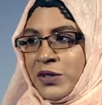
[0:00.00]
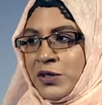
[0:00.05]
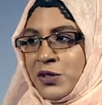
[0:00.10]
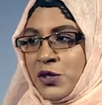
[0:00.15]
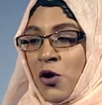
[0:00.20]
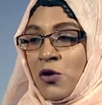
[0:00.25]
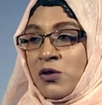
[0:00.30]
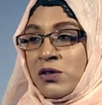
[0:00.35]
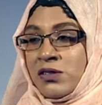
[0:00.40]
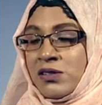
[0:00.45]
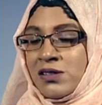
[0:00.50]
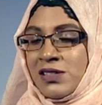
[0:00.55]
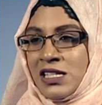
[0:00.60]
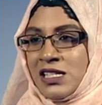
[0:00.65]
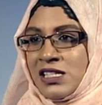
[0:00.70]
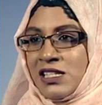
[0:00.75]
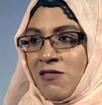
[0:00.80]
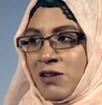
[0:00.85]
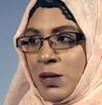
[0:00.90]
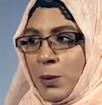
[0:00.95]
don't
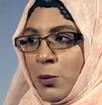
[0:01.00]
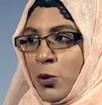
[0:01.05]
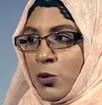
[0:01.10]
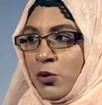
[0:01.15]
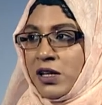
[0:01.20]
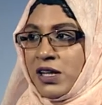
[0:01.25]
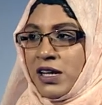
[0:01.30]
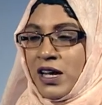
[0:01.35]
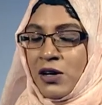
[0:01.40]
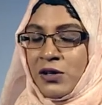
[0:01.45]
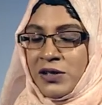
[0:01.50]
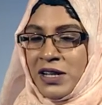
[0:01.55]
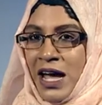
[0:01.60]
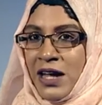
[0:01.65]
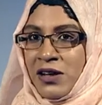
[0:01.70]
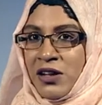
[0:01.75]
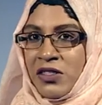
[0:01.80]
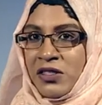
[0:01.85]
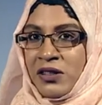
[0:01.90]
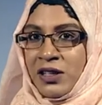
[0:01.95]
necessarily put the girl
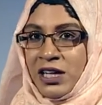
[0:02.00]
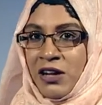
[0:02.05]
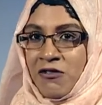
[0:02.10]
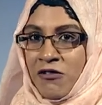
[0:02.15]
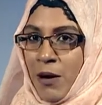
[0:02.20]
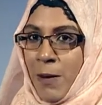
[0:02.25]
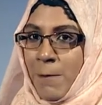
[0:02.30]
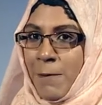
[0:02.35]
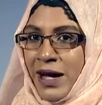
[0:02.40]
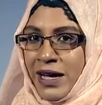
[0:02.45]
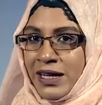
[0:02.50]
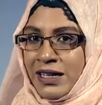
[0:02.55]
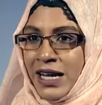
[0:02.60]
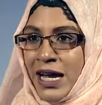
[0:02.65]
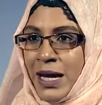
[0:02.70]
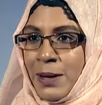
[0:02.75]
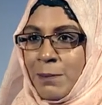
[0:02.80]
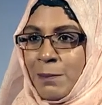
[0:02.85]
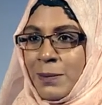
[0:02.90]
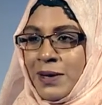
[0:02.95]
down and give her a bad
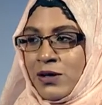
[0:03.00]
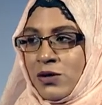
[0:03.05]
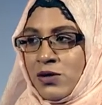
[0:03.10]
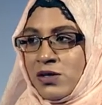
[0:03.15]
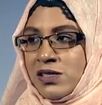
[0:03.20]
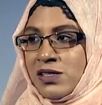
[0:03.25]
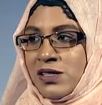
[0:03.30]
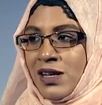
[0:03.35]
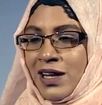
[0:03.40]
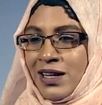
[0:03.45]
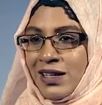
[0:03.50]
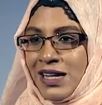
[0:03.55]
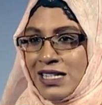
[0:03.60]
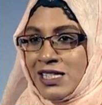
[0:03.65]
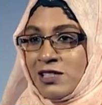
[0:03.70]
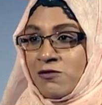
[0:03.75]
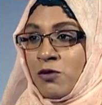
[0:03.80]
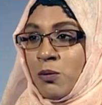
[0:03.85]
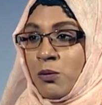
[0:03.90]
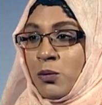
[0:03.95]
name, because
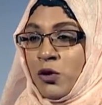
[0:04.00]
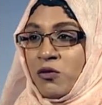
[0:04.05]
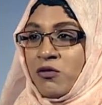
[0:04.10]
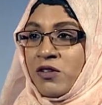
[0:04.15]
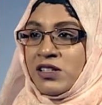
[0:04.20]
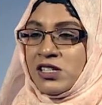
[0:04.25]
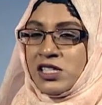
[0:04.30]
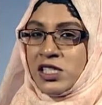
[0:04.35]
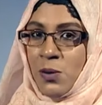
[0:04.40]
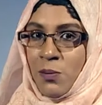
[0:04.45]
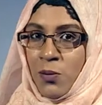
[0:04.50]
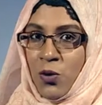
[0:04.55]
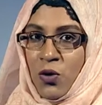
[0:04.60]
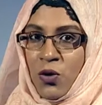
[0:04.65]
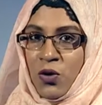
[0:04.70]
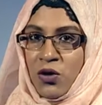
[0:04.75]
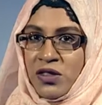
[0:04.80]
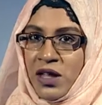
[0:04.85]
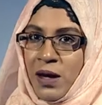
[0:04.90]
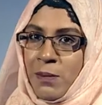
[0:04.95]
that's removing the
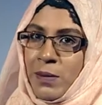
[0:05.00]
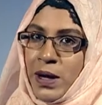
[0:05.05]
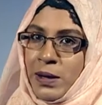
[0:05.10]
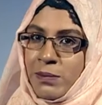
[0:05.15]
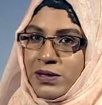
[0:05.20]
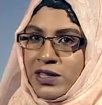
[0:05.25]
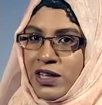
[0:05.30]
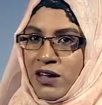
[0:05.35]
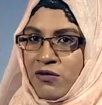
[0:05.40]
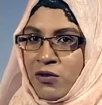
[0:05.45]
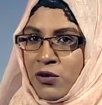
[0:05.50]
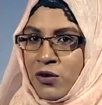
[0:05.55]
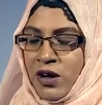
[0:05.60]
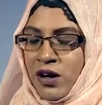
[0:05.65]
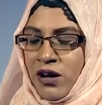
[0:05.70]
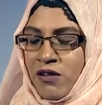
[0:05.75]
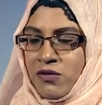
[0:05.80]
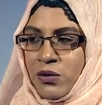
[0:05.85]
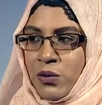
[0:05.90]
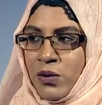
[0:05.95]
support that might be there for her
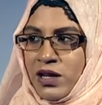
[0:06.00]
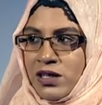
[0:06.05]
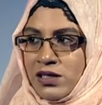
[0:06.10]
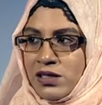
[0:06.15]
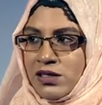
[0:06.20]
otherwise.